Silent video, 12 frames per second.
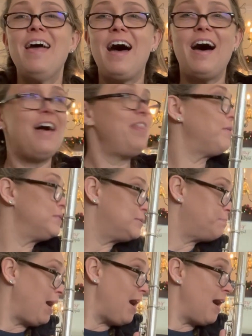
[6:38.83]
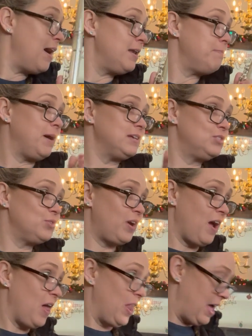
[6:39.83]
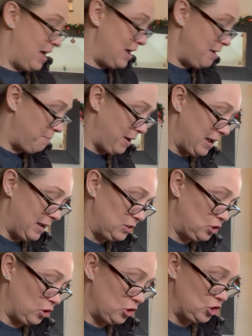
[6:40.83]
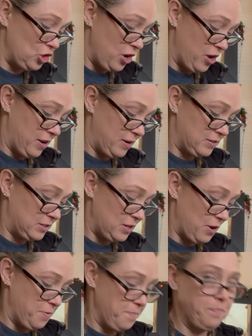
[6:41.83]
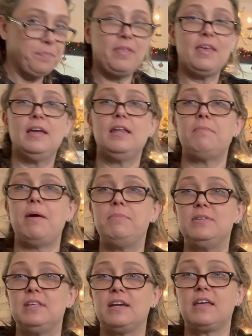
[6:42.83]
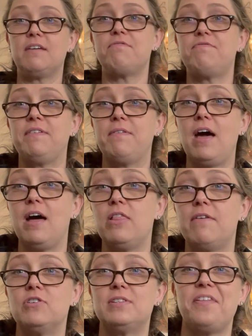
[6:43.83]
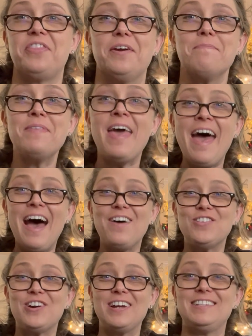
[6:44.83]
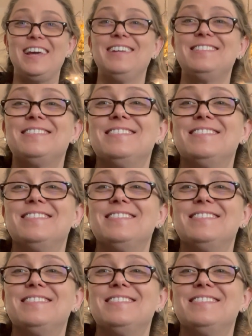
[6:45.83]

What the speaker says: That was Pan Pastorale by Don Juan. So, any of my music lovers out there, have a great day.